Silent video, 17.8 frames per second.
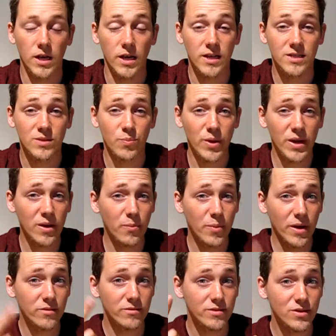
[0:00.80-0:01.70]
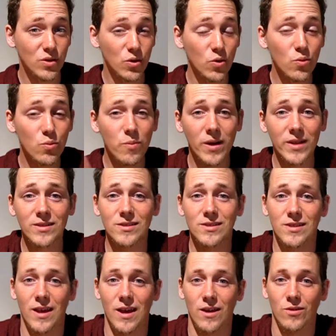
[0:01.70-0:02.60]
It's been about 2
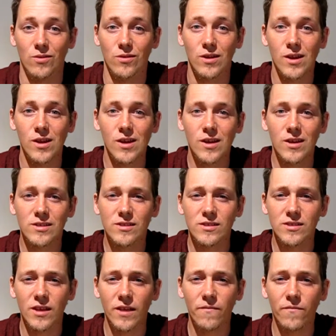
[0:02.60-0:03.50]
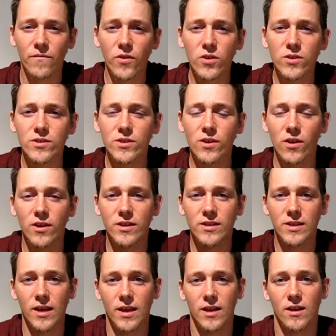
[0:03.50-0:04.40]
months now since I first
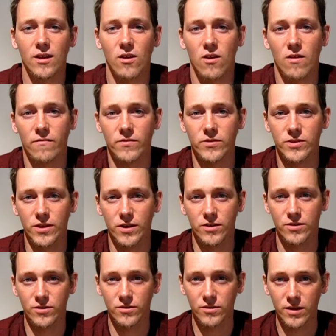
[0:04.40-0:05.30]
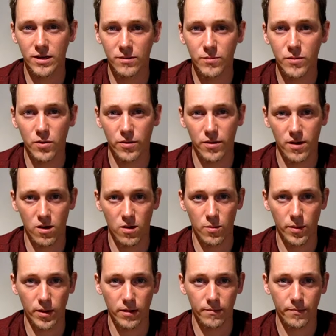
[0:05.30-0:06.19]
started taking conversational
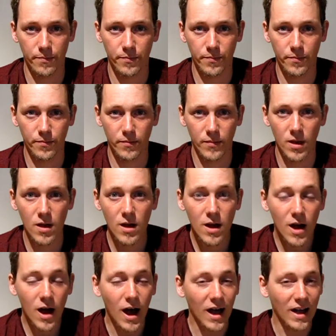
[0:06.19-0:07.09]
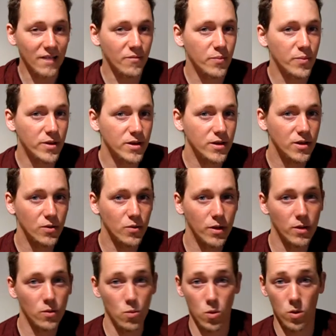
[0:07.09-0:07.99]
hypnotherapy. I've been
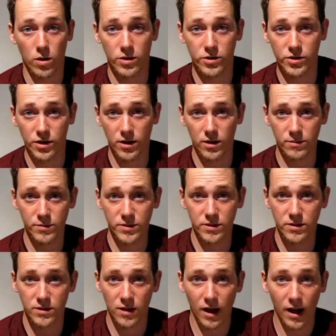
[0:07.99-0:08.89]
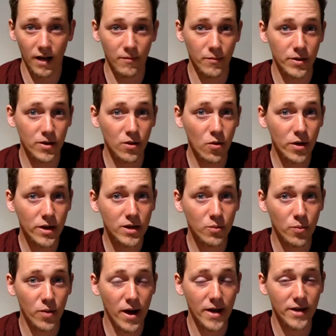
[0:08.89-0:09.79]
doing workshops, I've been going
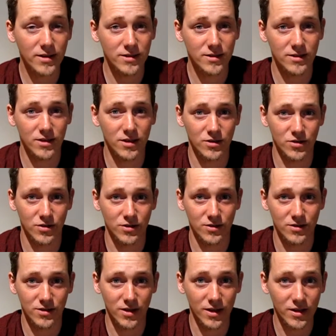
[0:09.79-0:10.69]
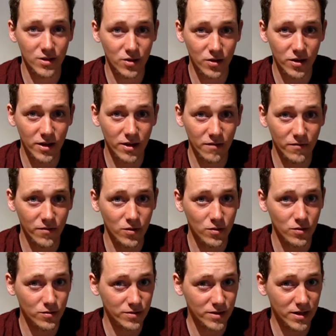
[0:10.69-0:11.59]
to practice sessions and learning a few
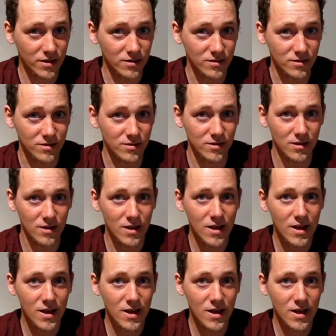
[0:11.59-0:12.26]
new skills,